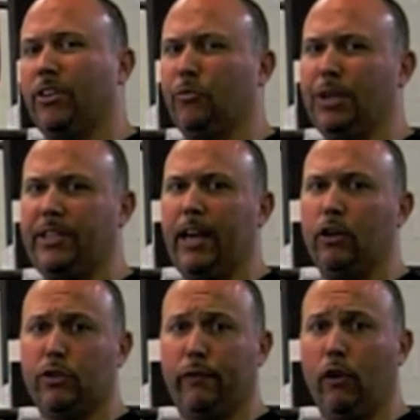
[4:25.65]
and
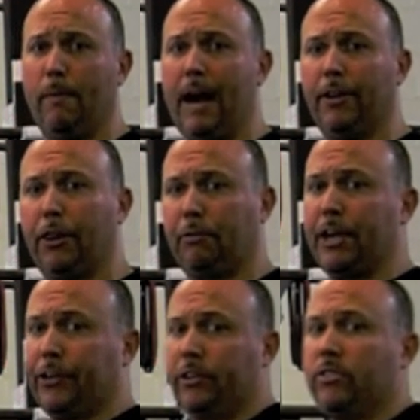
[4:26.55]
retails for about
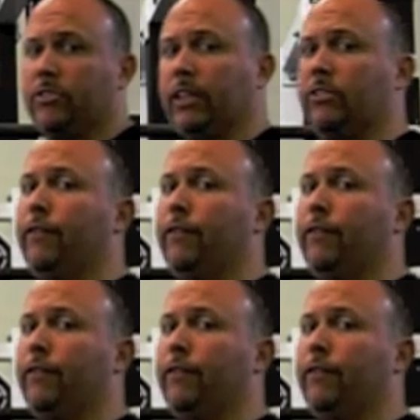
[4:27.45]
$365.